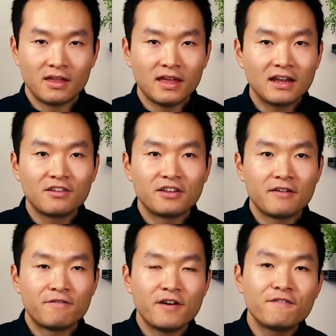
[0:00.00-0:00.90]
It is
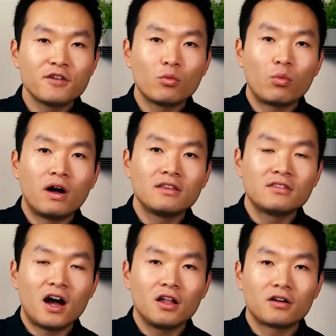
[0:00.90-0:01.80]
a
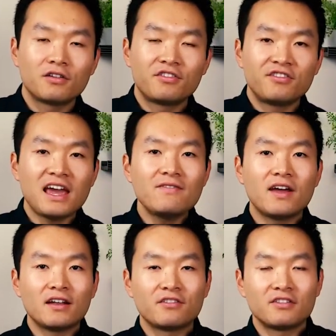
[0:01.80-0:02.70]
$51
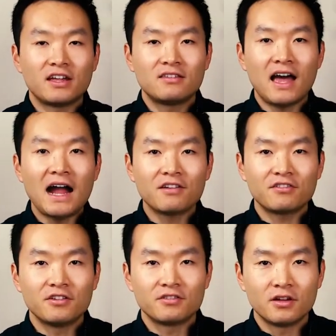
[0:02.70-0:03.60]
savings in
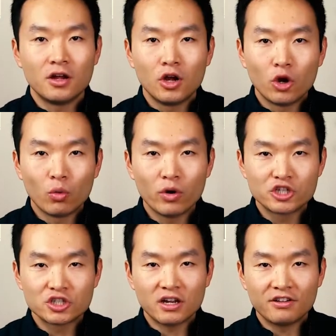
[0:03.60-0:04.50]
taxes,
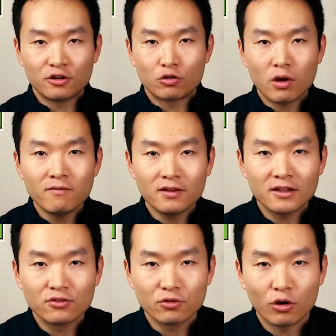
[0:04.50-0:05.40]
which is
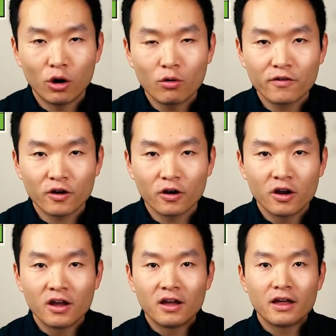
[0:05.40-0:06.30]
equivalent to over
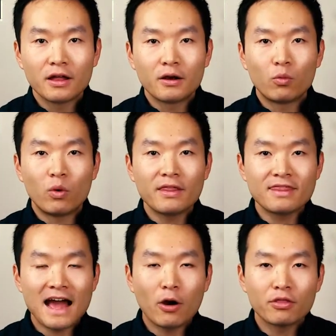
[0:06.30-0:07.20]

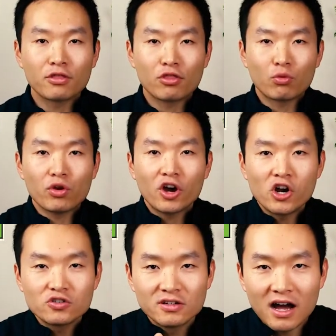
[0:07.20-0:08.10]

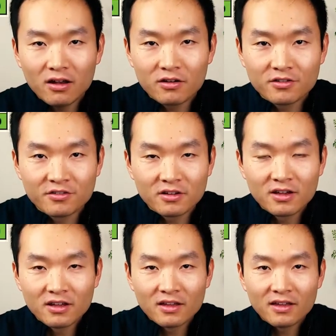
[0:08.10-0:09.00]
$1,300
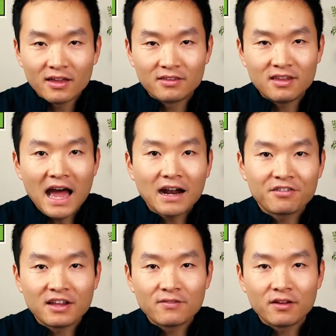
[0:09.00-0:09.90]
in
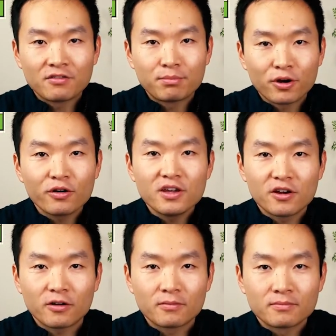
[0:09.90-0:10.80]
tax savings per
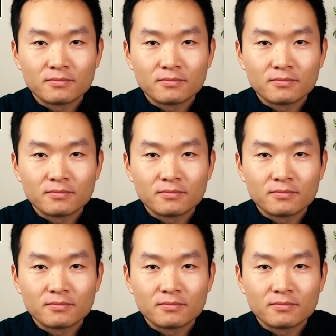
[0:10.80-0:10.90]
year.